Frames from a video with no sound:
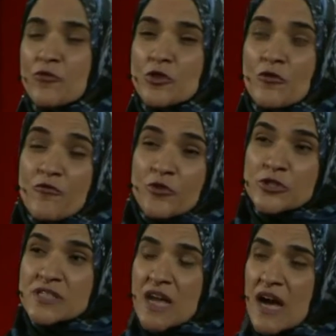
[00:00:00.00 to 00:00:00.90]
for the
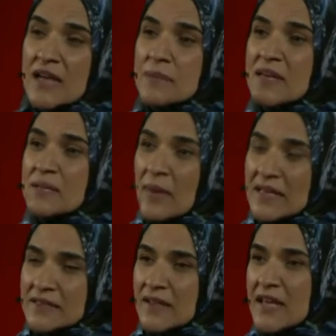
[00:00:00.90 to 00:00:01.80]
first time in
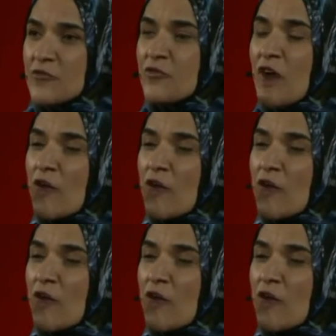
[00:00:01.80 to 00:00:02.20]
my life,